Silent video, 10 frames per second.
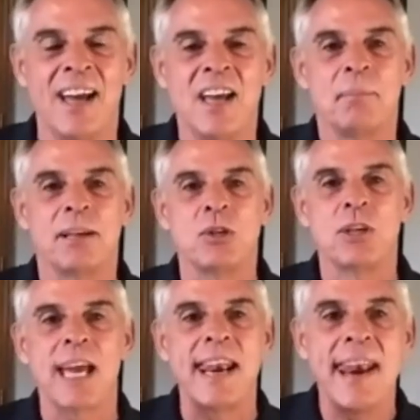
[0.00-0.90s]
But you
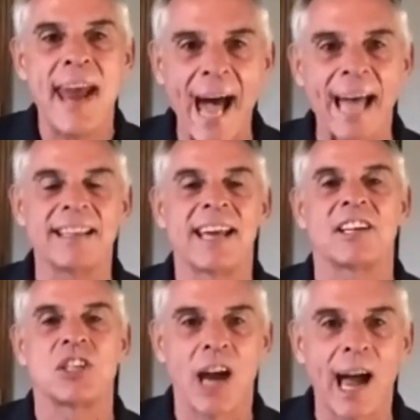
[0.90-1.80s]
cannot let a
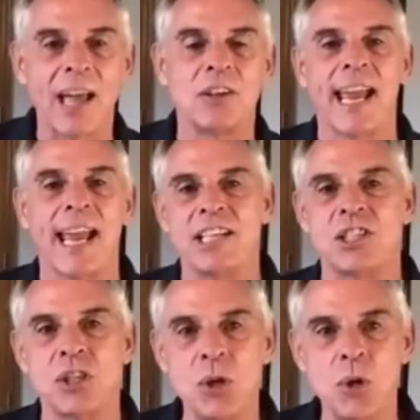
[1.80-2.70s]
child age
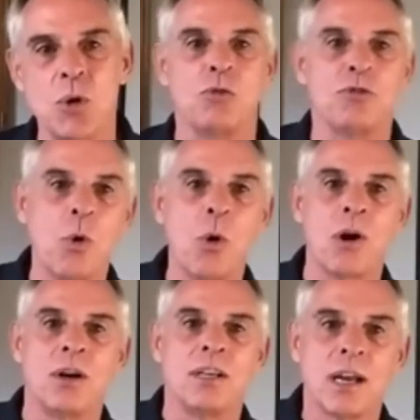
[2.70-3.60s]
2, 4,